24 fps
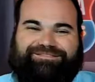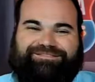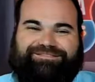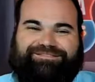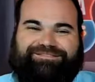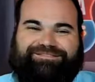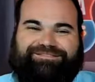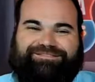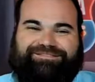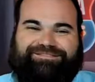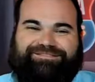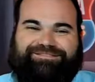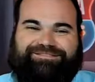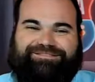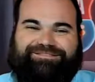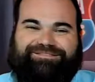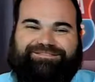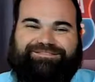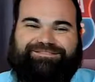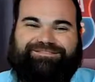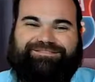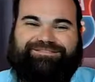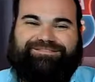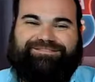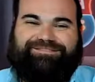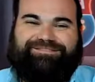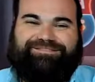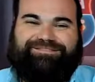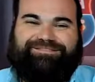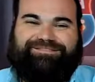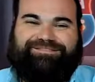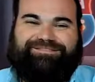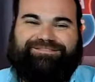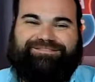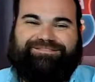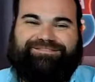
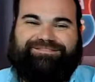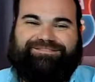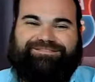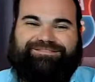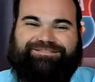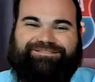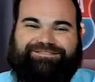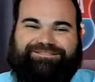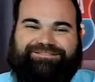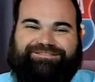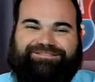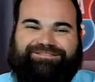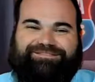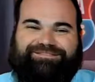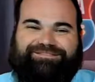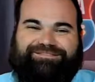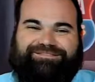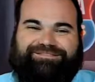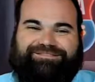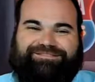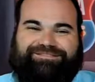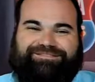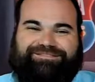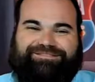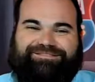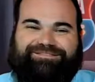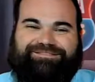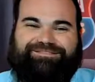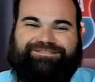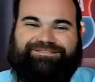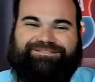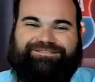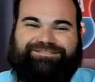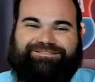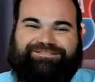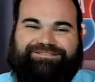
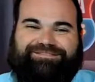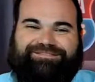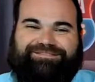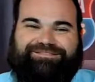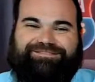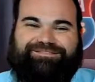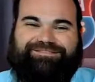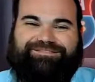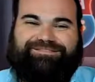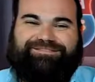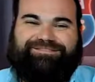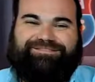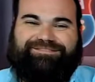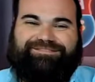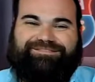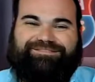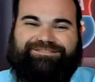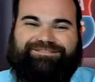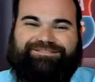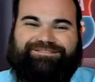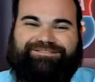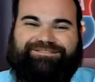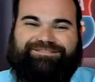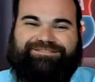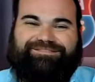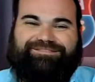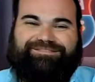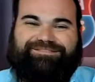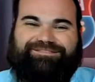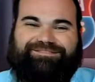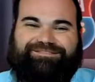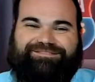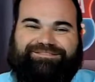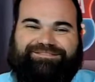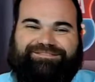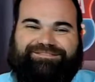
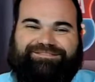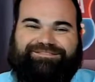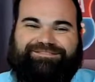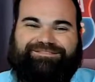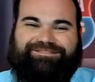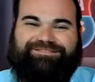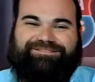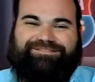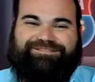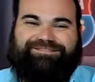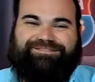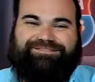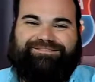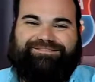(silent)